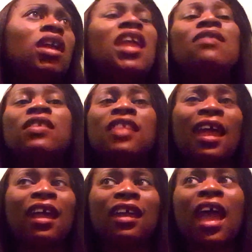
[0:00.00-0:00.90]
Even
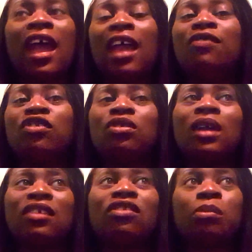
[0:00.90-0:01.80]
that, I have to
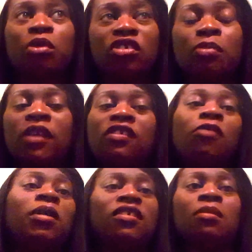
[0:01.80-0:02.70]
actually push
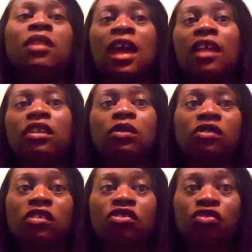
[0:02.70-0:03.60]
myself because I'm not
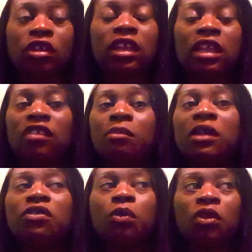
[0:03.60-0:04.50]
used to drinking as
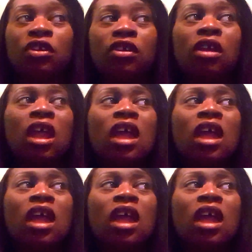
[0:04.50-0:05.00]
much water.